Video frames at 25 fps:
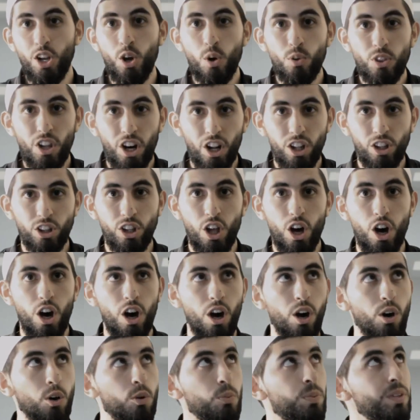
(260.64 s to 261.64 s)
and know that
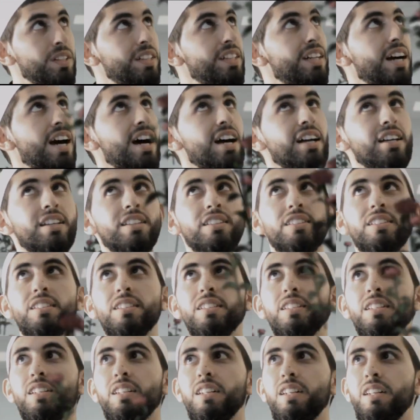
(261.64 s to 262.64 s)
Allah will be
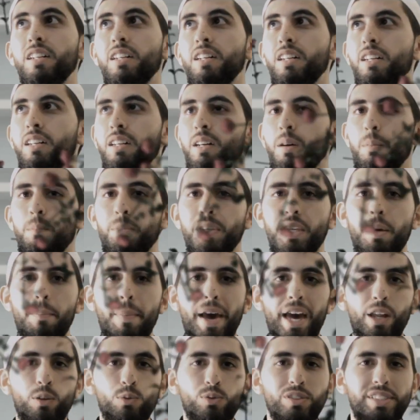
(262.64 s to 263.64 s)
kinder. Be a
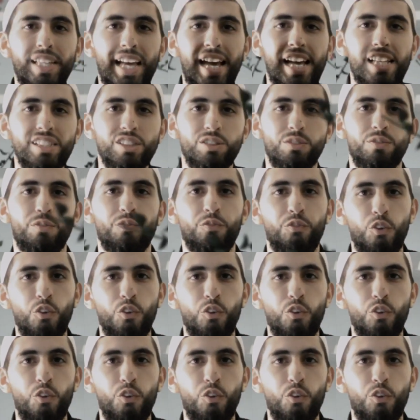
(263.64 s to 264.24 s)
man who stands in